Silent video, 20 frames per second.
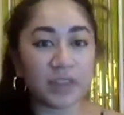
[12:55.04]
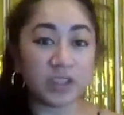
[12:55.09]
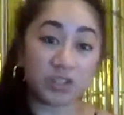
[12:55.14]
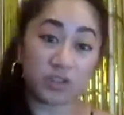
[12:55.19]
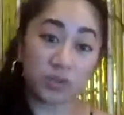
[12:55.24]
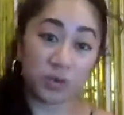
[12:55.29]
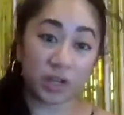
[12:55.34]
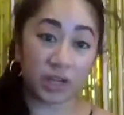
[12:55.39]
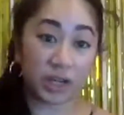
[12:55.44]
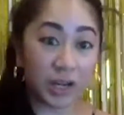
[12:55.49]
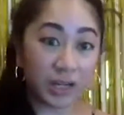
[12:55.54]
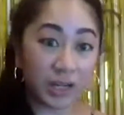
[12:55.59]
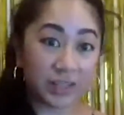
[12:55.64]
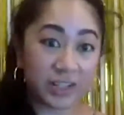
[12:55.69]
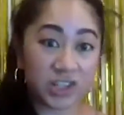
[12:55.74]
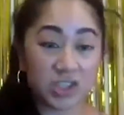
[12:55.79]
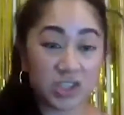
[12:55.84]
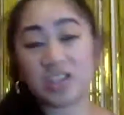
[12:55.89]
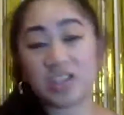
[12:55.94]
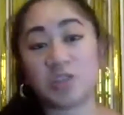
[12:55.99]
doing
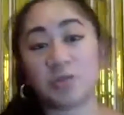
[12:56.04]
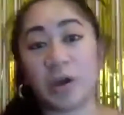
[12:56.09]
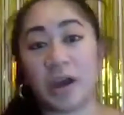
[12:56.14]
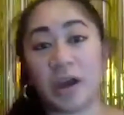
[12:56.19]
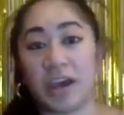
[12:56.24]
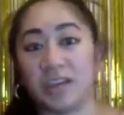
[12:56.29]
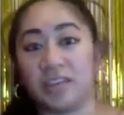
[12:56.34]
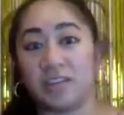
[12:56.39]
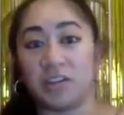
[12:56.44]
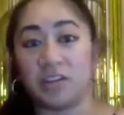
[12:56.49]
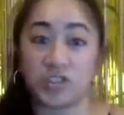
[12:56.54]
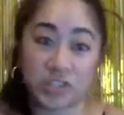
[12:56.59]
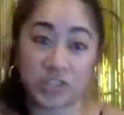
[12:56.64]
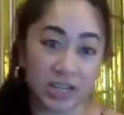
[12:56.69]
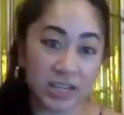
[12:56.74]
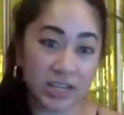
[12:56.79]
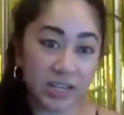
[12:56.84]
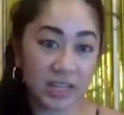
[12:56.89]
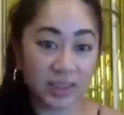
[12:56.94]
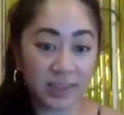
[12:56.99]
college this way and they're
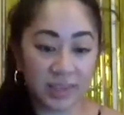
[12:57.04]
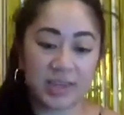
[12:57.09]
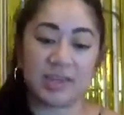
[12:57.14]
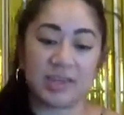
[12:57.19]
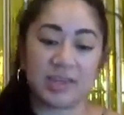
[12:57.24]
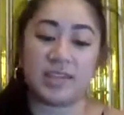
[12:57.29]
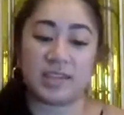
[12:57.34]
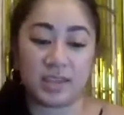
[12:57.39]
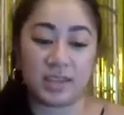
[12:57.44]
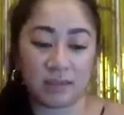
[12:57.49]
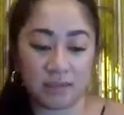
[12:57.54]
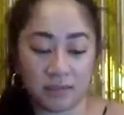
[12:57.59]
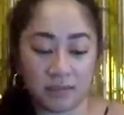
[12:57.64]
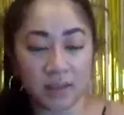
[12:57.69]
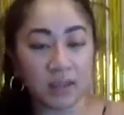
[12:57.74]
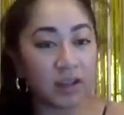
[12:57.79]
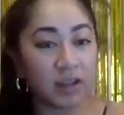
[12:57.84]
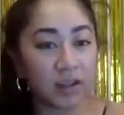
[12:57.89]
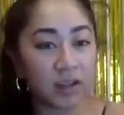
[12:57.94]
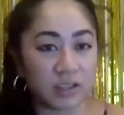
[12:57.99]
studying this, and
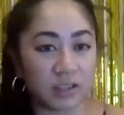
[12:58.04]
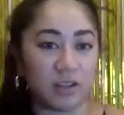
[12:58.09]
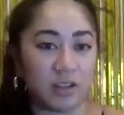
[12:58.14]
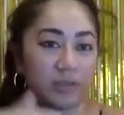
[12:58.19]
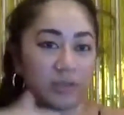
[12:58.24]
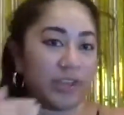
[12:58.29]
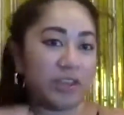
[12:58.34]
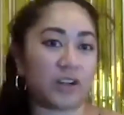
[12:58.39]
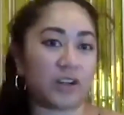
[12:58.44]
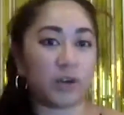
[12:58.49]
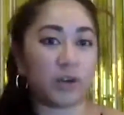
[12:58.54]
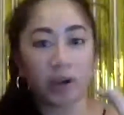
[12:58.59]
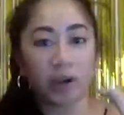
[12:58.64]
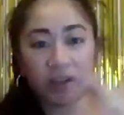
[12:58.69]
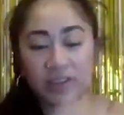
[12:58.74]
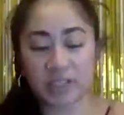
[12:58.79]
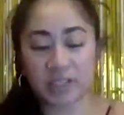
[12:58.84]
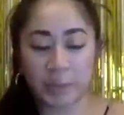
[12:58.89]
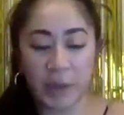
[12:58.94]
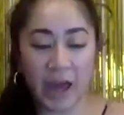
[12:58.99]
then they're going on
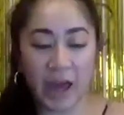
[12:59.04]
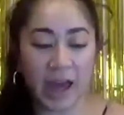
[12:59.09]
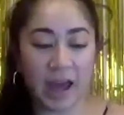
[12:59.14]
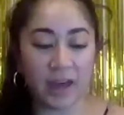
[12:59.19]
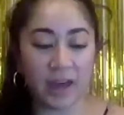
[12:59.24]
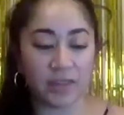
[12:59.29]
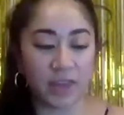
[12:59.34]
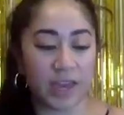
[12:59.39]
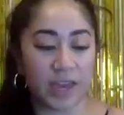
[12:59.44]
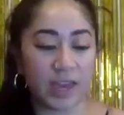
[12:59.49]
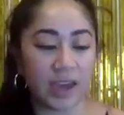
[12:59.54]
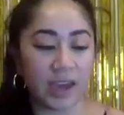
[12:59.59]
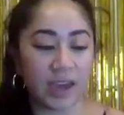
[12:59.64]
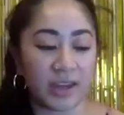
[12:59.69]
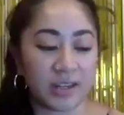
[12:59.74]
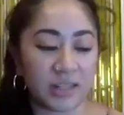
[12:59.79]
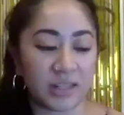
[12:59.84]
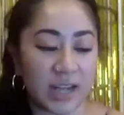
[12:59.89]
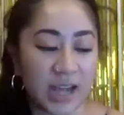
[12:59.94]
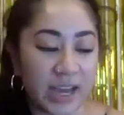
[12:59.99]
this path.
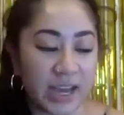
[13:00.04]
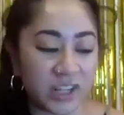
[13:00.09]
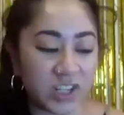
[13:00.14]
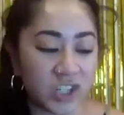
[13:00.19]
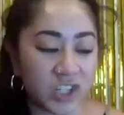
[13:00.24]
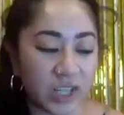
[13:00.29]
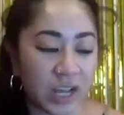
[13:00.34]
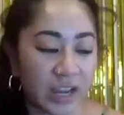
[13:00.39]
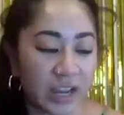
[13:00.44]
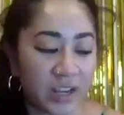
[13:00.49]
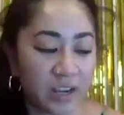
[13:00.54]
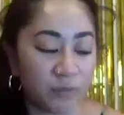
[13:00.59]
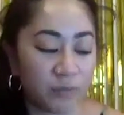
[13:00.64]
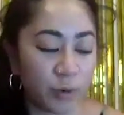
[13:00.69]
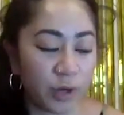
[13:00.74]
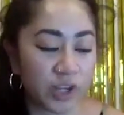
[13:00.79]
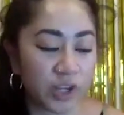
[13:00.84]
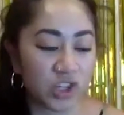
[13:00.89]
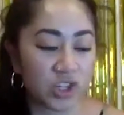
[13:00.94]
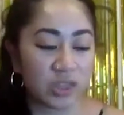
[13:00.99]
And I just kind of
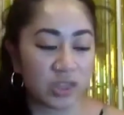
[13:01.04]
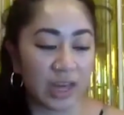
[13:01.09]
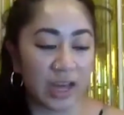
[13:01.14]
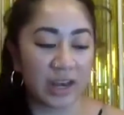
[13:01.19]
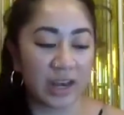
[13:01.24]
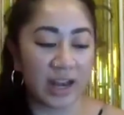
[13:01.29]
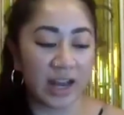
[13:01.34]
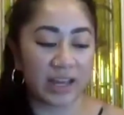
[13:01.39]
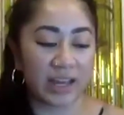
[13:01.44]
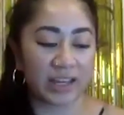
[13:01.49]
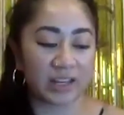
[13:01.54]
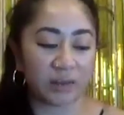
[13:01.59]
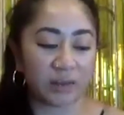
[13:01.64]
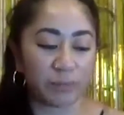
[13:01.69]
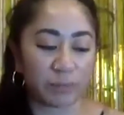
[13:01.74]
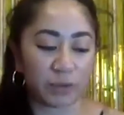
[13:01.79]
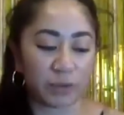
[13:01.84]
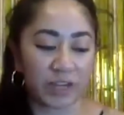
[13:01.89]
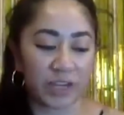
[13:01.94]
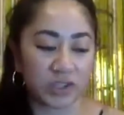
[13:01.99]
wish that I had
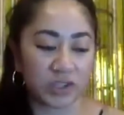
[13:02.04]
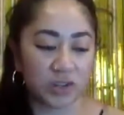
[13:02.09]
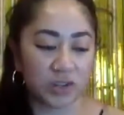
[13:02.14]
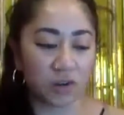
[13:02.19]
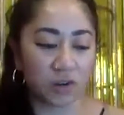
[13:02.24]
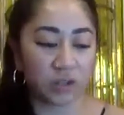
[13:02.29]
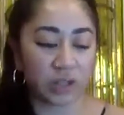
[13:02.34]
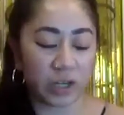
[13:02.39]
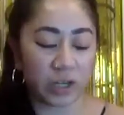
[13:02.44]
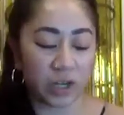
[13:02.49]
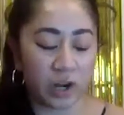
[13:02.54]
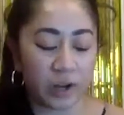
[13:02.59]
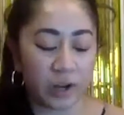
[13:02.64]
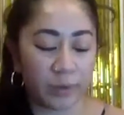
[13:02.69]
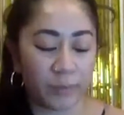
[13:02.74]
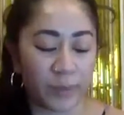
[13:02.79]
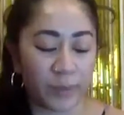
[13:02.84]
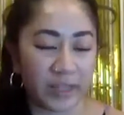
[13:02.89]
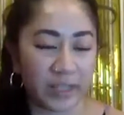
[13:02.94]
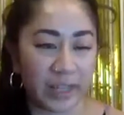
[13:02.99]
embraced earlier on in
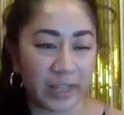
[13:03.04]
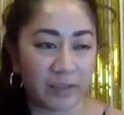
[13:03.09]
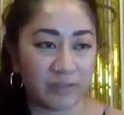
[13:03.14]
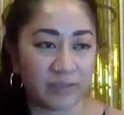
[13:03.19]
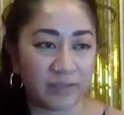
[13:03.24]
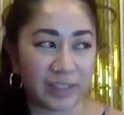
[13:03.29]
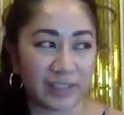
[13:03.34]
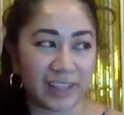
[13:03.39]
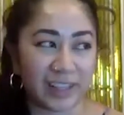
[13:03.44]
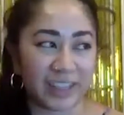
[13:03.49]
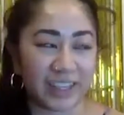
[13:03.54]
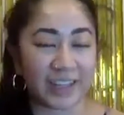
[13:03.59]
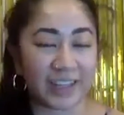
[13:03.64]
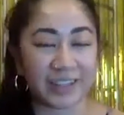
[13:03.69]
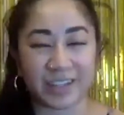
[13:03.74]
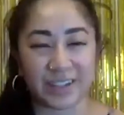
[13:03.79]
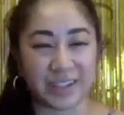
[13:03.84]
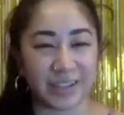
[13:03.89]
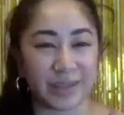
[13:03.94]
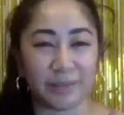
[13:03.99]
my life that like, it
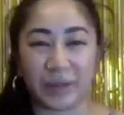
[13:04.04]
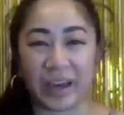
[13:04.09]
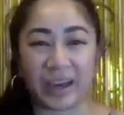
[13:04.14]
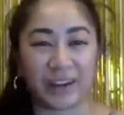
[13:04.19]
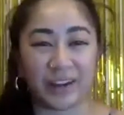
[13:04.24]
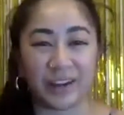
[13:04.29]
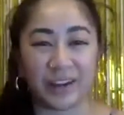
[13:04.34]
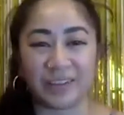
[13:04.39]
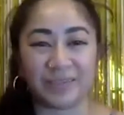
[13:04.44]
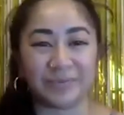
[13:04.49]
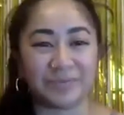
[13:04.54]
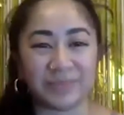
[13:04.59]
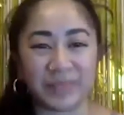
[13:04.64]
doesn't matter.